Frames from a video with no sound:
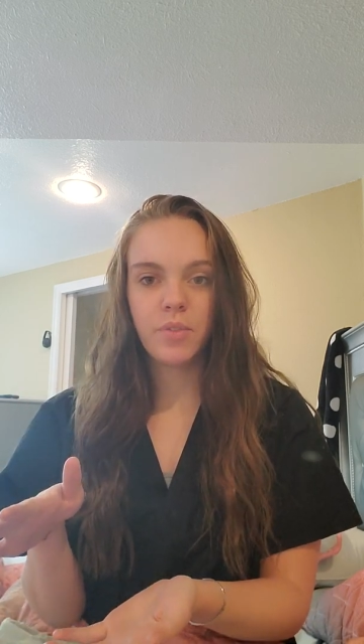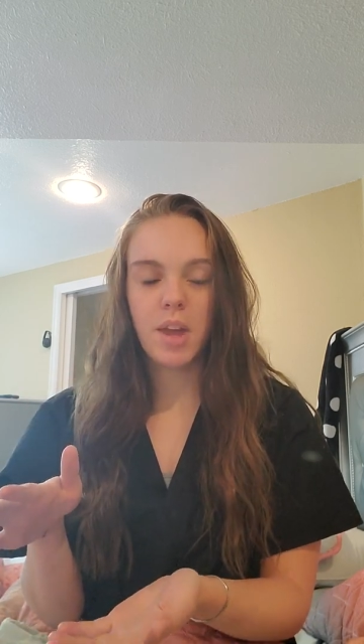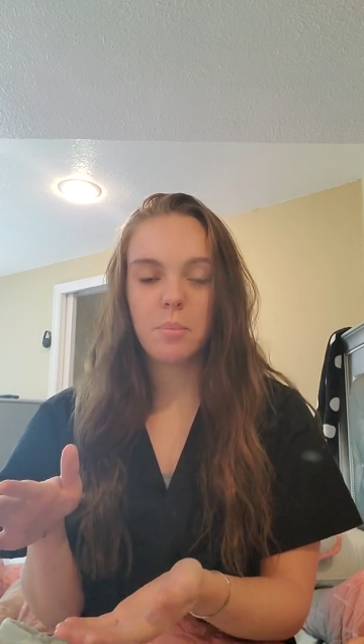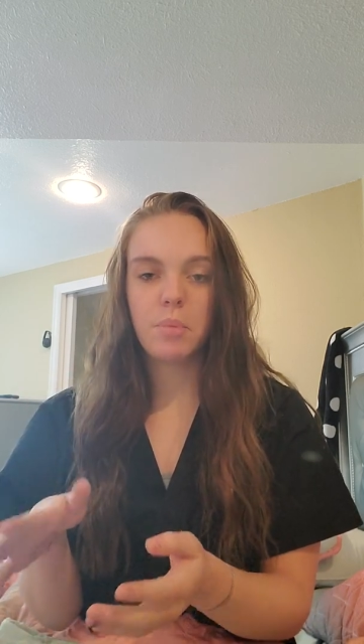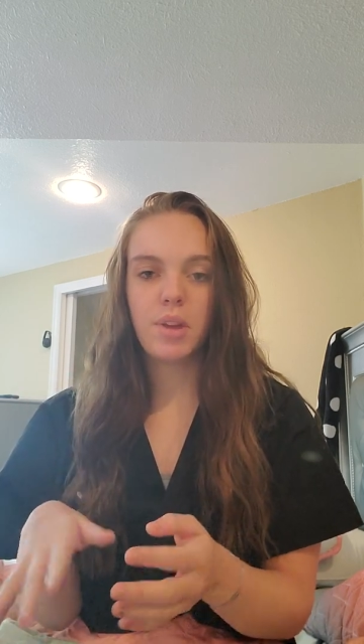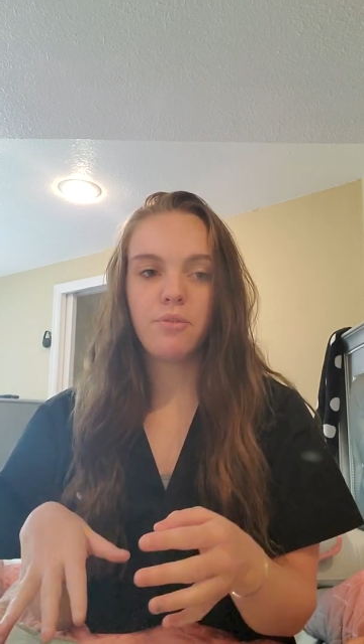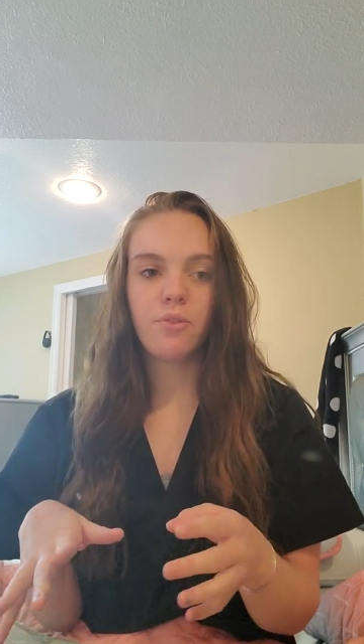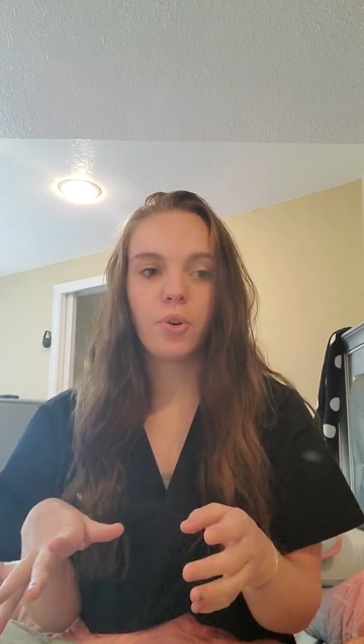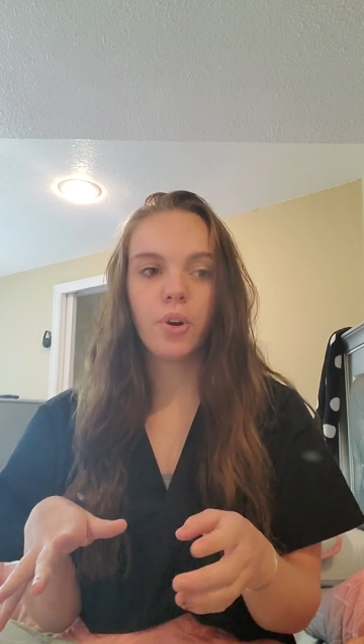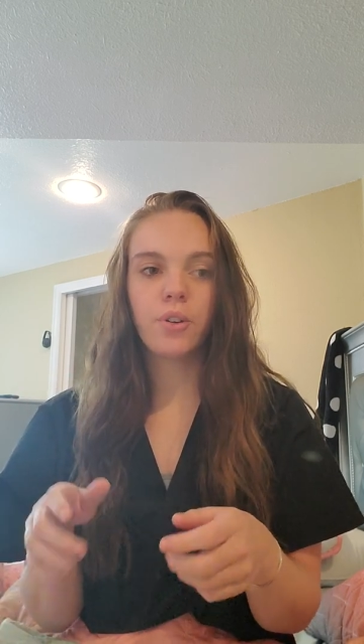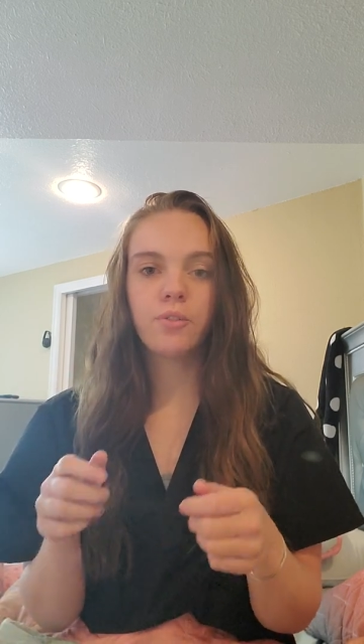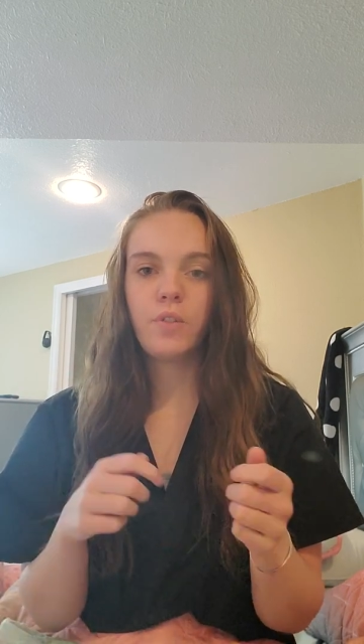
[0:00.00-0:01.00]
and
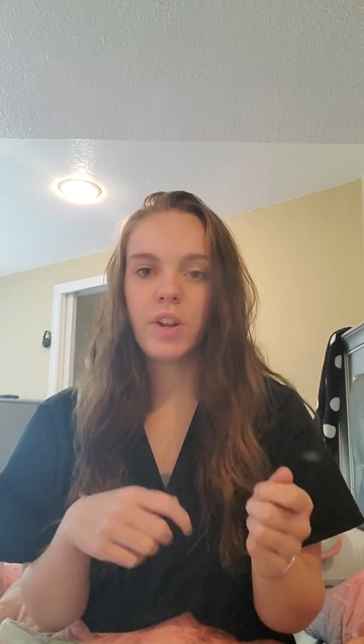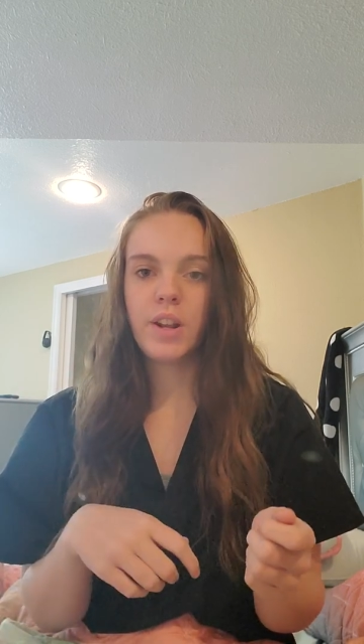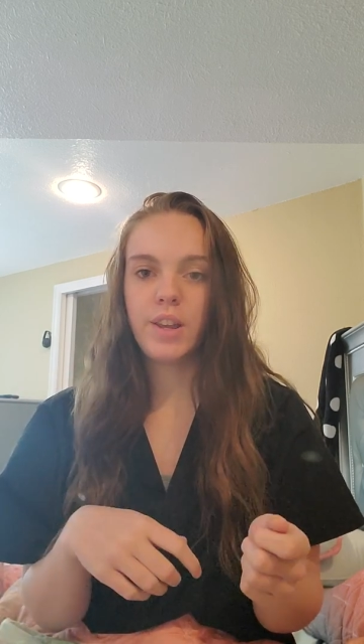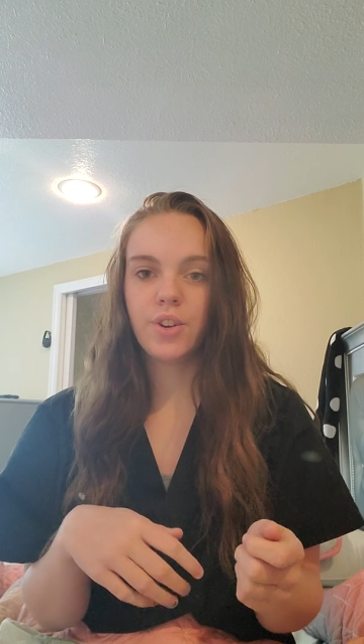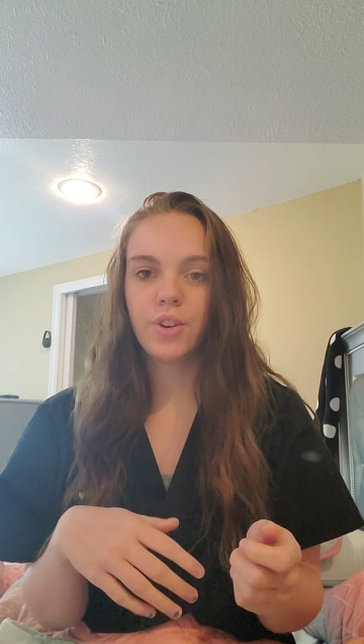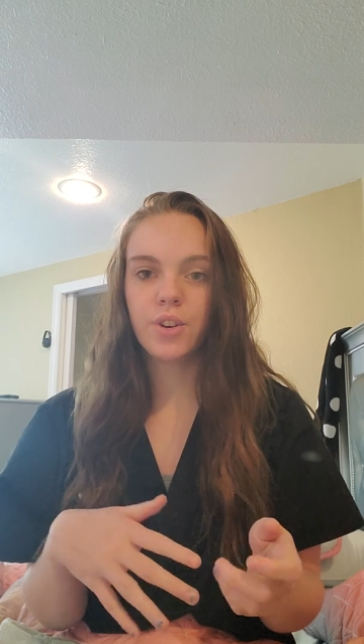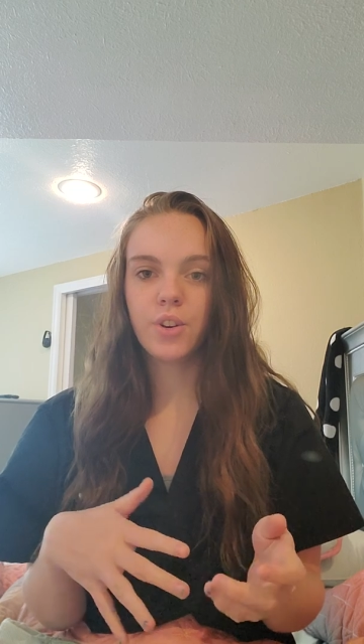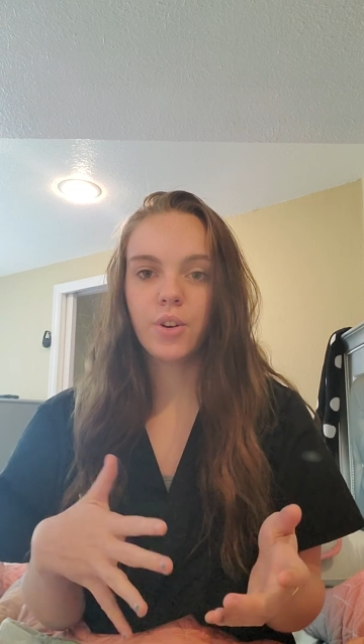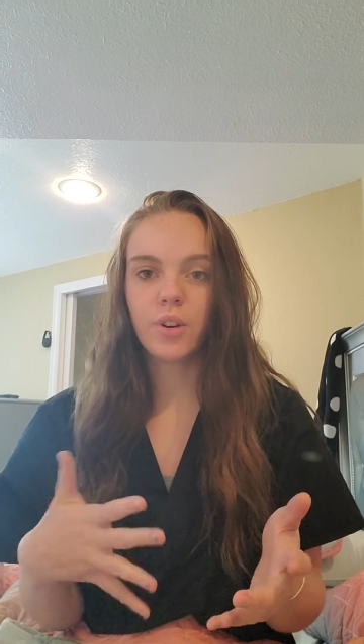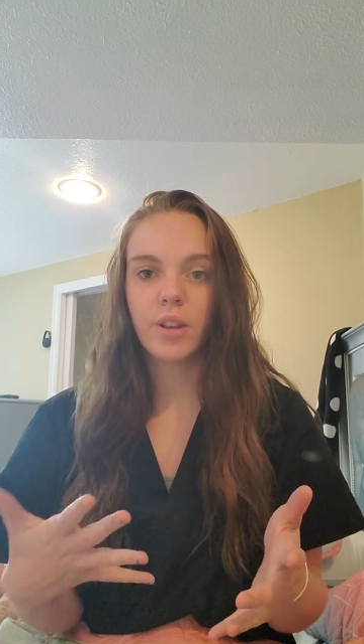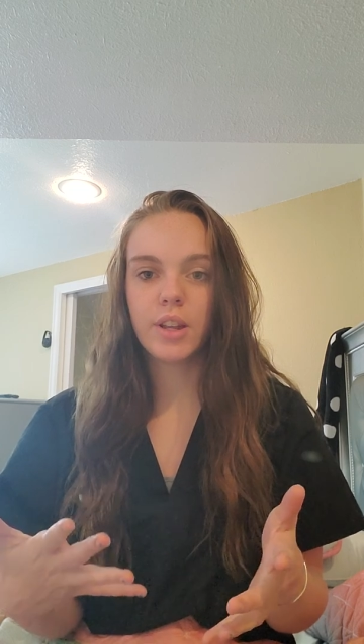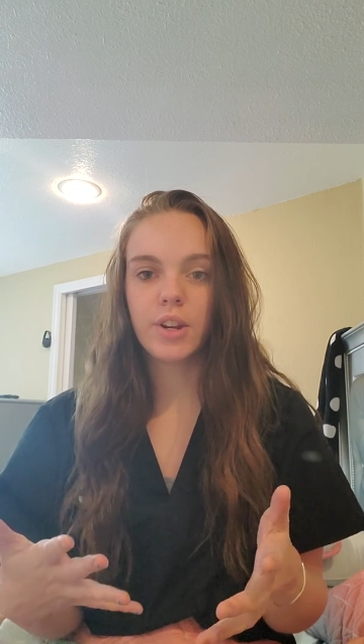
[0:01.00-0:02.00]
before feeding her
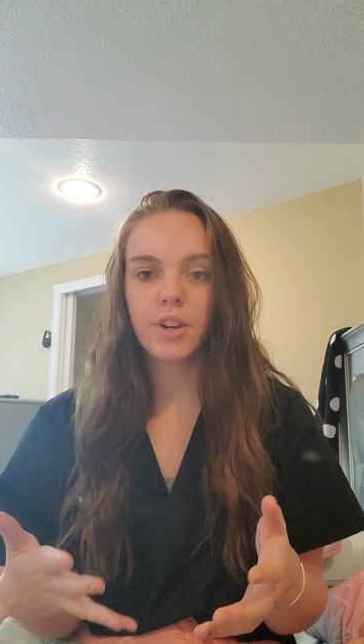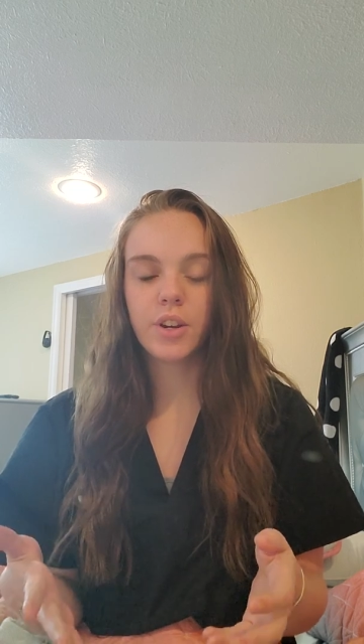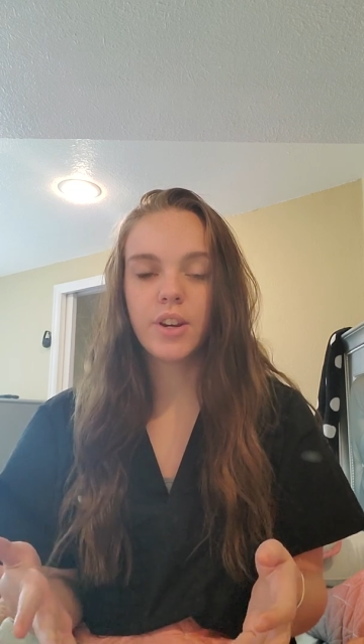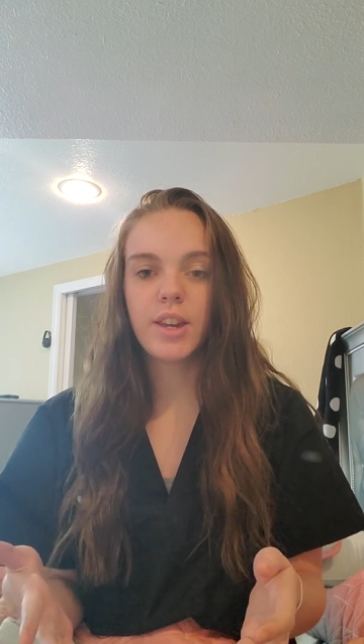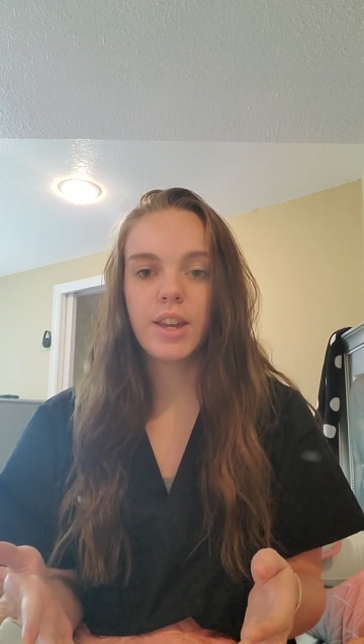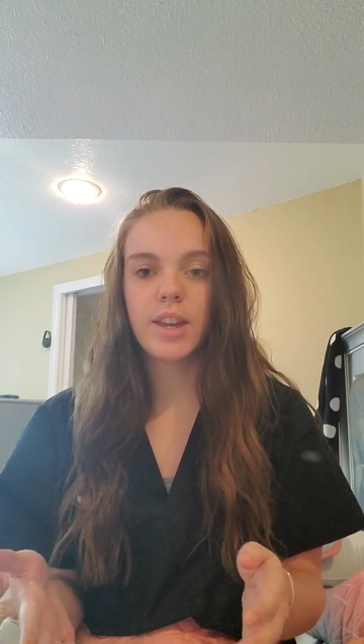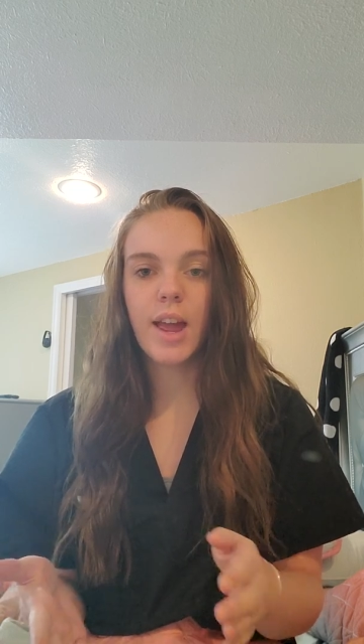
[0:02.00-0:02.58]
or letting her eat,